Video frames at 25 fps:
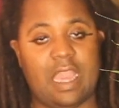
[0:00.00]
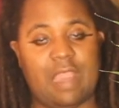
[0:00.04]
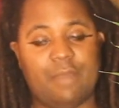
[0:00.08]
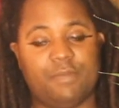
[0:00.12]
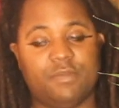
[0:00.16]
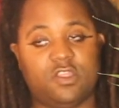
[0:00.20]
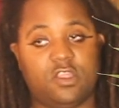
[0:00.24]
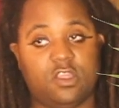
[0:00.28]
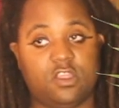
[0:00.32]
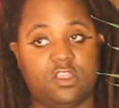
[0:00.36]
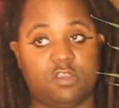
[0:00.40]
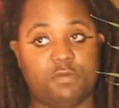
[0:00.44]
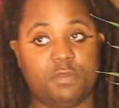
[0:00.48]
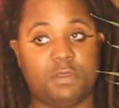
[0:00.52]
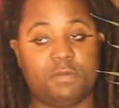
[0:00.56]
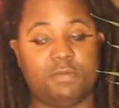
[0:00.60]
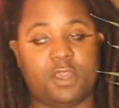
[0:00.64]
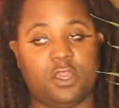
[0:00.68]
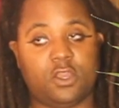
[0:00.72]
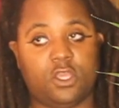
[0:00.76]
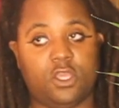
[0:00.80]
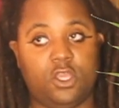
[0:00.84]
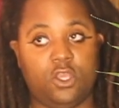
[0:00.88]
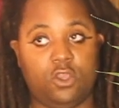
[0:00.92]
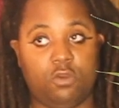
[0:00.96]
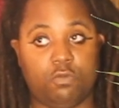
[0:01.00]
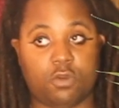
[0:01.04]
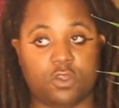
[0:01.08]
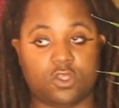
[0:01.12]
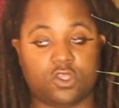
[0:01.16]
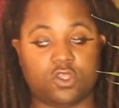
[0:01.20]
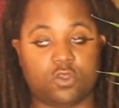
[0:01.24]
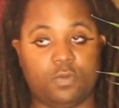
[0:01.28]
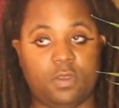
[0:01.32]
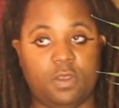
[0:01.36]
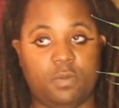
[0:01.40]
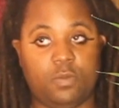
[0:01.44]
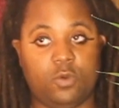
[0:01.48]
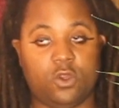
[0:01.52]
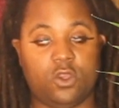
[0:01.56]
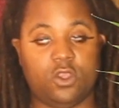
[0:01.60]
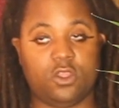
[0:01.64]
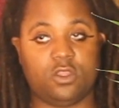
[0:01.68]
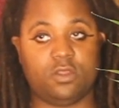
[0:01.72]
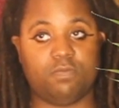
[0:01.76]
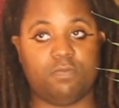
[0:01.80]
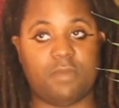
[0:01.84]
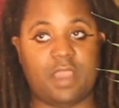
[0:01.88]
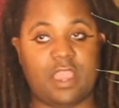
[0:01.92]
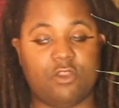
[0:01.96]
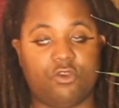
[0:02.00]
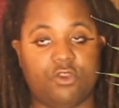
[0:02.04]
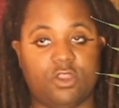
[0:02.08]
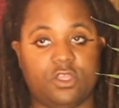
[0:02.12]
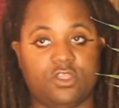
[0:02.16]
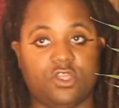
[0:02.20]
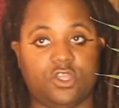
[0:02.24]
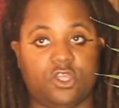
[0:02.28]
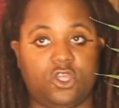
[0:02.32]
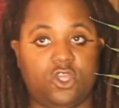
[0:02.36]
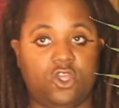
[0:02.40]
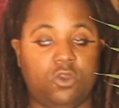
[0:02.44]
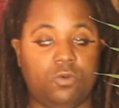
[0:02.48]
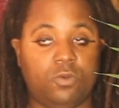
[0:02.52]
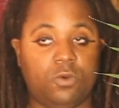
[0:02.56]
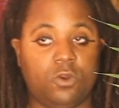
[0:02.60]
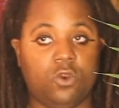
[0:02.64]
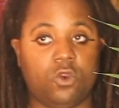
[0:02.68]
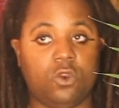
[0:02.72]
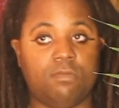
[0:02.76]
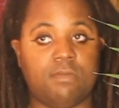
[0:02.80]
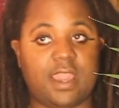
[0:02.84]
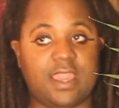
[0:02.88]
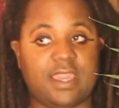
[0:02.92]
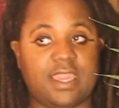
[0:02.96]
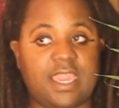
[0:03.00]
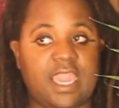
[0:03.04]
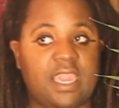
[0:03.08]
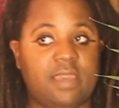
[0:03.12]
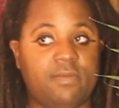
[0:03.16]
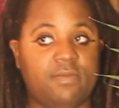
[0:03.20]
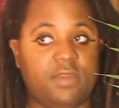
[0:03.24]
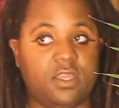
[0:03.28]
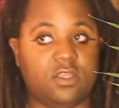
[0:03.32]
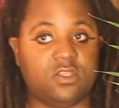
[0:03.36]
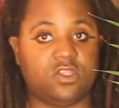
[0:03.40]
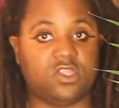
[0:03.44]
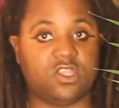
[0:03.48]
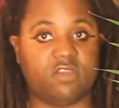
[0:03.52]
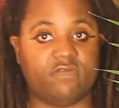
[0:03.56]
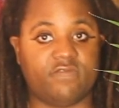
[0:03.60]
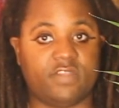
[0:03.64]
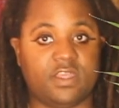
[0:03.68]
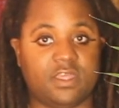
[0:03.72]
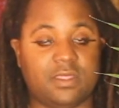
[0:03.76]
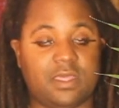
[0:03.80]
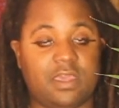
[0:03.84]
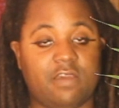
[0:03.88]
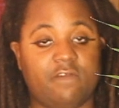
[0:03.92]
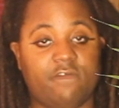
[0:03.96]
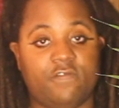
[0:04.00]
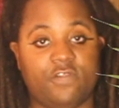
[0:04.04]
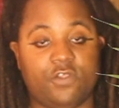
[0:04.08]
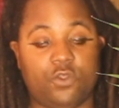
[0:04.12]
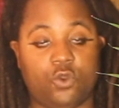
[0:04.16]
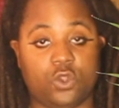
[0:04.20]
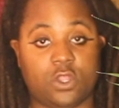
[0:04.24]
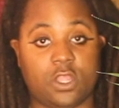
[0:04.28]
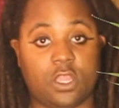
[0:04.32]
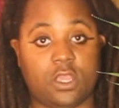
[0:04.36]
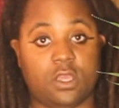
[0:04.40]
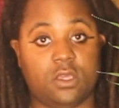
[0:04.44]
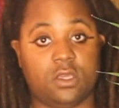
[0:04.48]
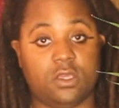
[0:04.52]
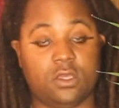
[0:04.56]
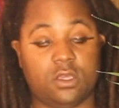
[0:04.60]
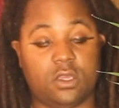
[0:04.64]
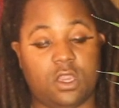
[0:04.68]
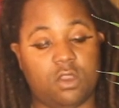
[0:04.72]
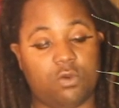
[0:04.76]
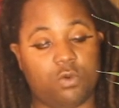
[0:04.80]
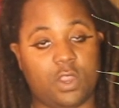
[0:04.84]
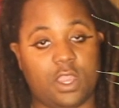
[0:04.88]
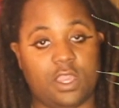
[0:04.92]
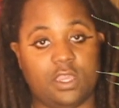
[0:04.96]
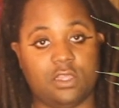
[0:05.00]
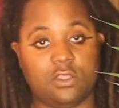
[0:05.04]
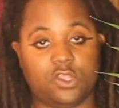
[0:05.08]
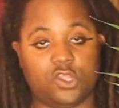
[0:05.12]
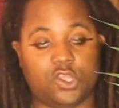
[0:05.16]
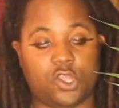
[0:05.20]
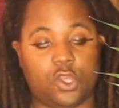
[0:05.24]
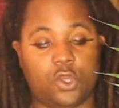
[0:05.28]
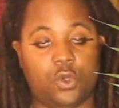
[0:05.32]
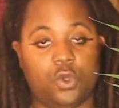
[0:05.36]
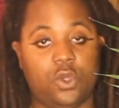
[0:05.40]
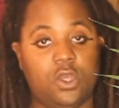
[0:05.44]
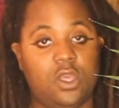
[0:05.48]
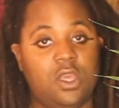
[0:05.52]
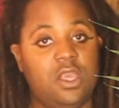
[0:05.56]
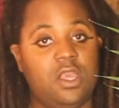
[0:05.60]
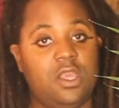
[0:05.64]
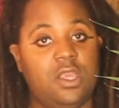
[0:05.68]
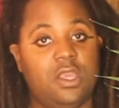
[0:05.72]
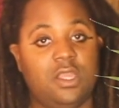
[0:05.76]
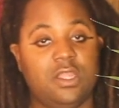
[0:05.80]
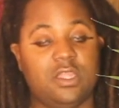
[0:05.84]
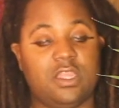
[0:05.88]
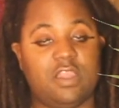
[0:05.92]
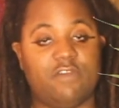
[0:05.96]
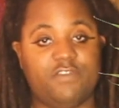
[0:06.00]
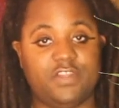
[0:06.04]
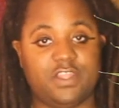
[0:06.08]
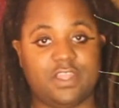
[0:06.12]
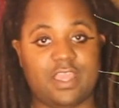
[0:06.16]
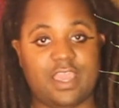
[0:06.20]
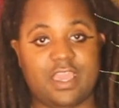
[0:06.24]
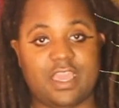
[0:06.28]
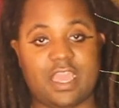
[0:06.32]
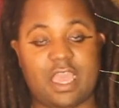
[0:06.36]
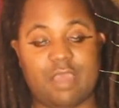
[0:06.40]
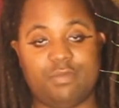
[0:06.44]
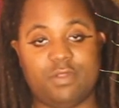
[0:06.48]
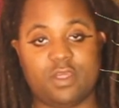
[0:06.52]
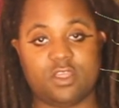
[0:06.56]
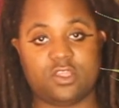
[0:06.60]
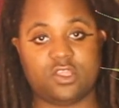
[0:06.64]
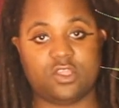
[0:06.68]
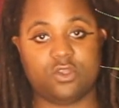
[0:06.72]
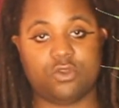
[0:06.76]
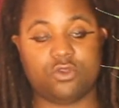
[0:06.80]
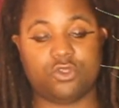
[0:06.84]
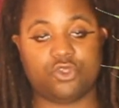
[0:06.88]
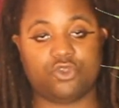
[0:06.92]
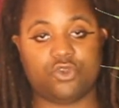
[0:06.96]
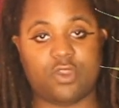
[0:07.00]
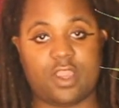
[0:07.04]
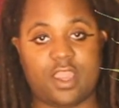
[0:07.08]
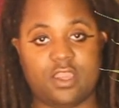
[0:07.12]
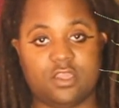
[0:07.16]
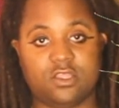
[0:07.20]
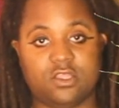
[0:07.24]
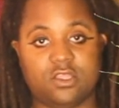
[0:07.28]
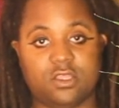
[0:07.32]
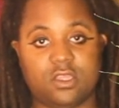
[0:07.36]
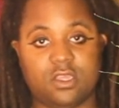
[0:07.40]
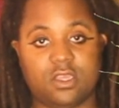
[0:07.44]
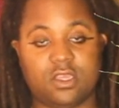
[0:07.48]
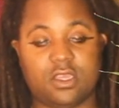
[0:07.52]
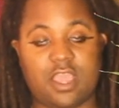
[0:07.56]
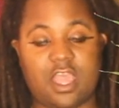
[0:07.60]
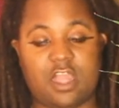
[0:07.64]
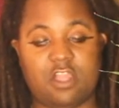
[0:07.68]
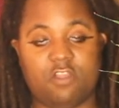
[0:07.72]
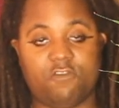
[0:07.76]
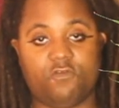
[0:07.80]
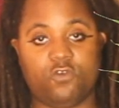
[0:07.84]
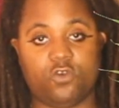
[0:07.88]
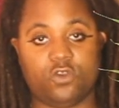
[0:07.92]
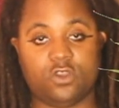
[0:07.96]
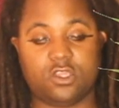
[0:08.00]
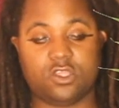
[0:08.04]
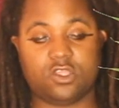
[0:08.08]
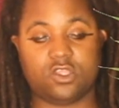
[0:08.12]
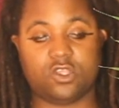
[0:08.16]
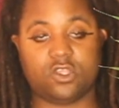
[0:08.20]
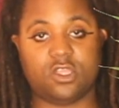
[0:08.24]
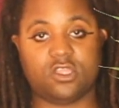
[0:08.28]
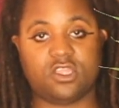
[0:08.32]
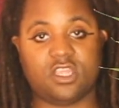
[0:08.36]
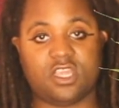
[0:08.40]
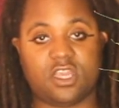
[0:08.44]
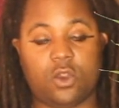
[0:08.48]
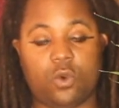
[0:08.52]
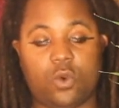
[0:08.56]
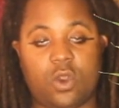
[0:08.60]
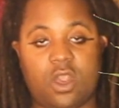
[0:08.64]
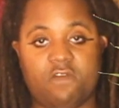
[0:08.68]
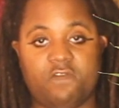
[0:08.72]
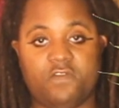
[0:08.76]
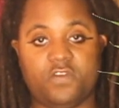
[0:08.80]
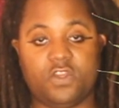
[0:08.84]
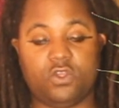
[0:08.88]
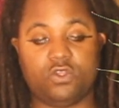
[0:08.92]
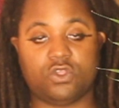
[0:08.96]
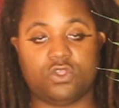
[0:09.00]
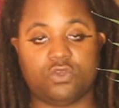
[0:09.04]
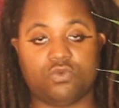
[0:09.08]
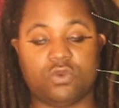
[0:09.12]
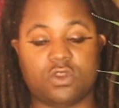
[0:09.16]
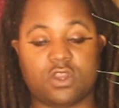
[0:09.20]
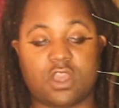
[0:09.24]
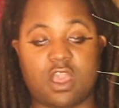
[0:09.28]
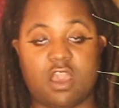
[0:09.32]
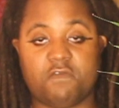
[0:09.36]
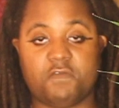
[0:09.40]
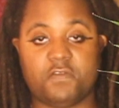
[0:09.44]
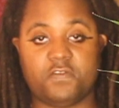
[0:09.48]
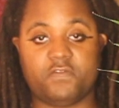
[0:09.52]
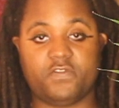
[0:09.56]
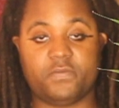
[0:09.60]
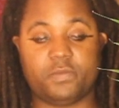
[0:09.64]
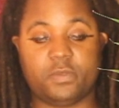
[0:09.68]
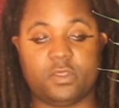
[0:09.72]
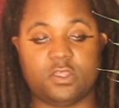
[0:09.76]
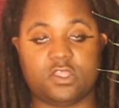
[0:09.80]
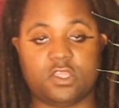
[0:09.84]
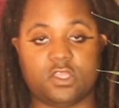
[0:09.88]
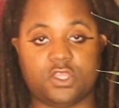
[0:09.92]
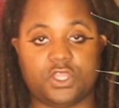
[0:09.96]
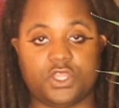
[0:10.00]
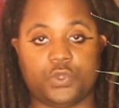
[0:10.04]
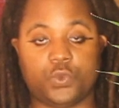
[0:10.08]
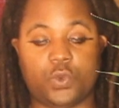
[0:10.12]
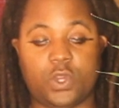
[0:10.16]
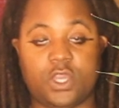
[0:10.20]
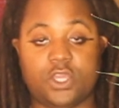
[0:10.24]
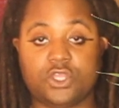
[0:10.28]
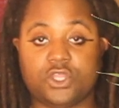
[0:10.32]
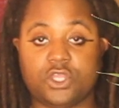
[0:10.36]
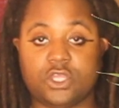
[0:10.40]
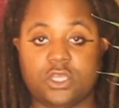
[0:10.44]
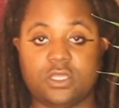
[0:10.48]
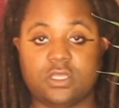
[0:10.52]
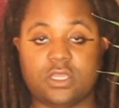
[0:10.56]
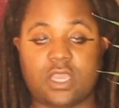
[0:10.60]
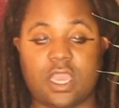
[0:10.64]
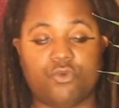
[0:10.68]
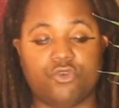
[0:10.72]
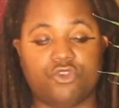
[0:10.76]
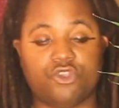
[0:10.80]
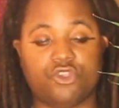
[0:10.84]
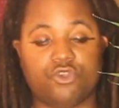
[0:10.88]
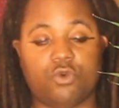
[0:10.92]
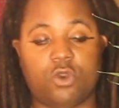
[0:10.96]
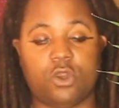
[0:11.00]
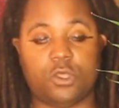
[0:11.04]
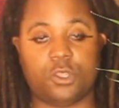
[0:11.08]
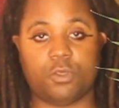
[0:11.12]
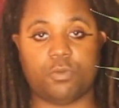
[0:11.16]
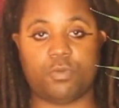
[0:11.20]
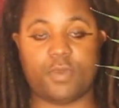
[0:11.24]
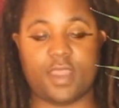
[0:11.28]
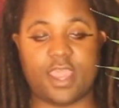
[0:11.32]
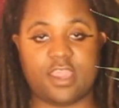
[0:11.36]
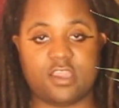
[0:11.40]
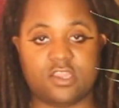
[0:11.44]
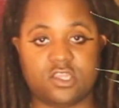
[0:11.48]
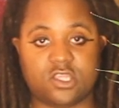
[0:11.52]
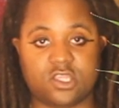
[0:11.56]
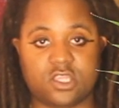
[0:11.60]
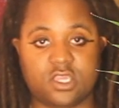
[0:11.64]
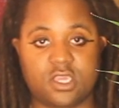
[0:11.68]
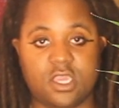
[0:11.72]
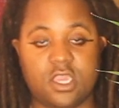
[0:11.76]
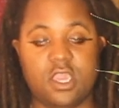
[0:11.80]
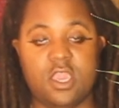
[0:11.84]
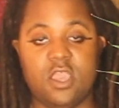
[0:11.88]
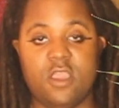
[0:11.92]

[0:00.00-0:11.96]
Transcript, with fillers: I'm seeing something about Cuba, so people could migrate to Cuba or Miami and stuff like that, Florida. Alright, so love and light, God bless and no stress. California, it's going to take a while for to recover from this situation. I wish you all the best.